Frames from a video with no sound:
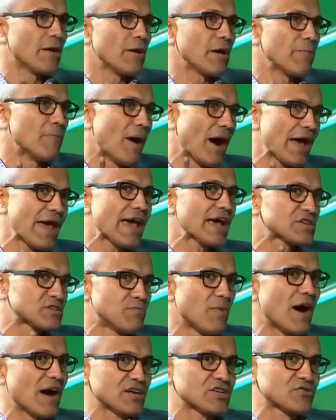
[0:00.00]
my
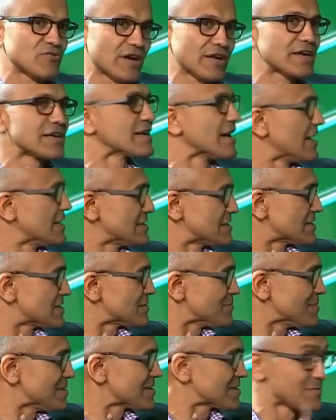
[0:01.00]
Xbox
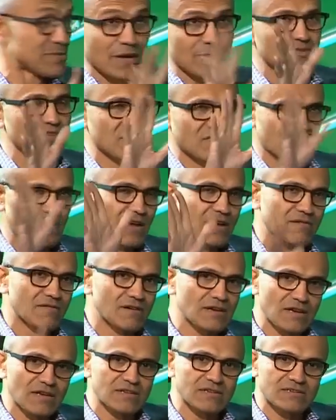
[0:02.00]
recognizes me. Sometimes it's kind of a
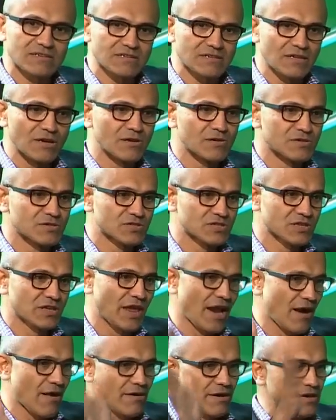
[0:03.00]
little,
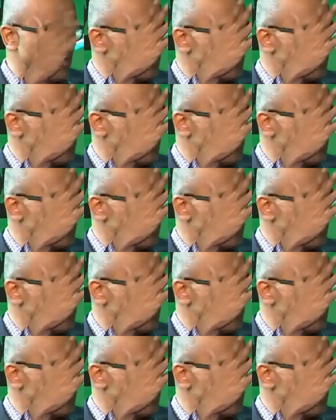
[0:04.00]
scary